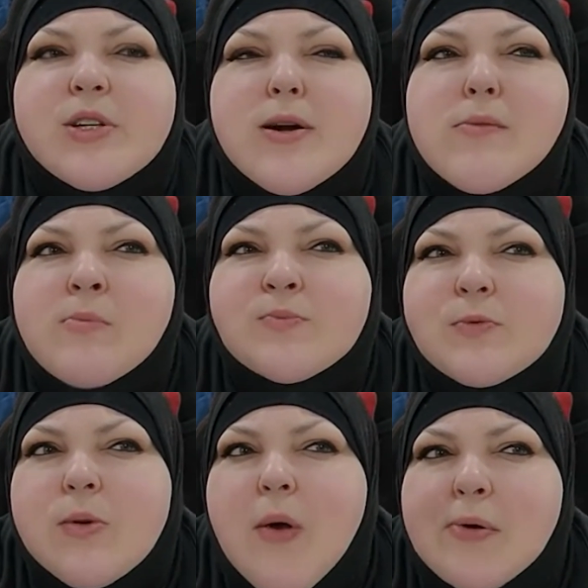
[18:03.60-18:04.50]
pilaf,
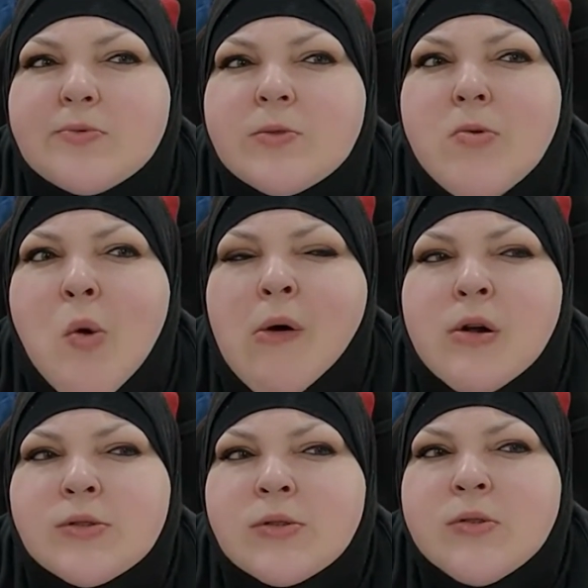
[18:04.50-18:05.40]
which is
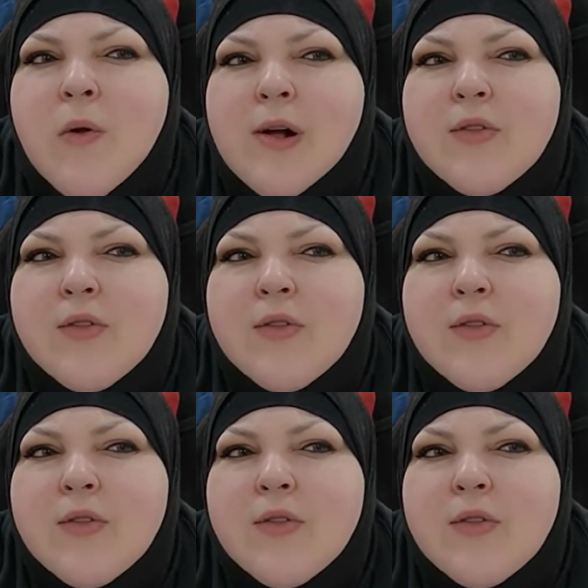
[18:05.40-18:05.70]
bulgur wheat